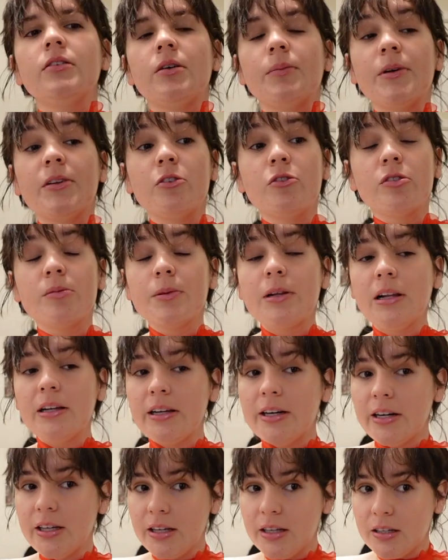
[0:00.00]
So I'm gonna do some
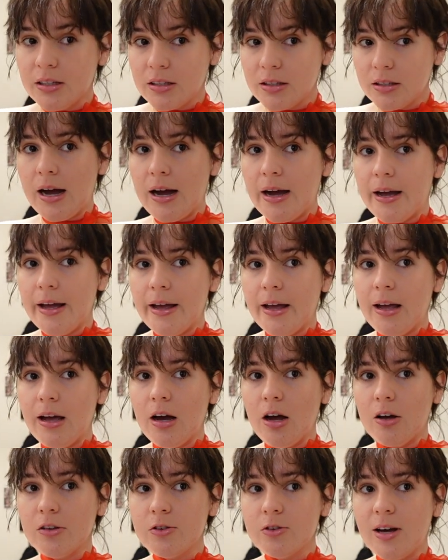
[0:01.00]
cleaning. I
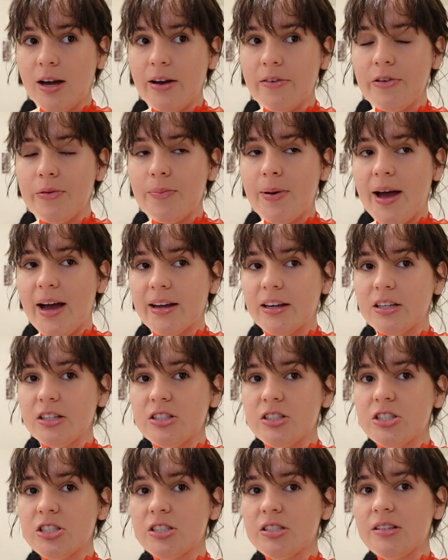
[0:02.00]
also have a
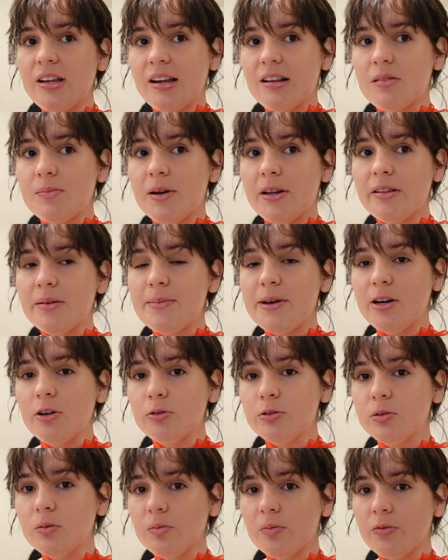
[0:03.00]
package that's been in the
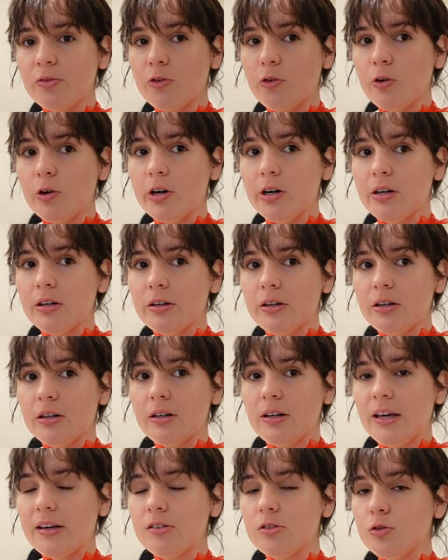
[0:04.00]
mail room for
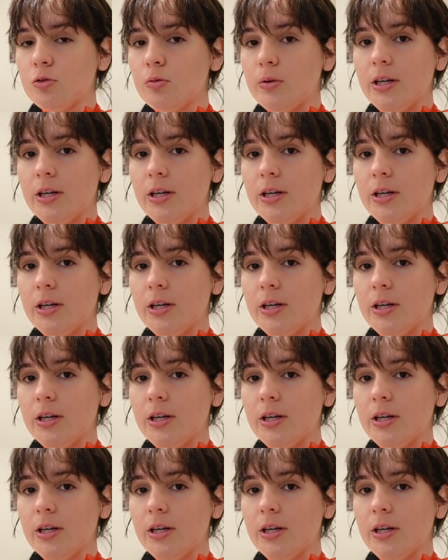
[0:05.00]
like 2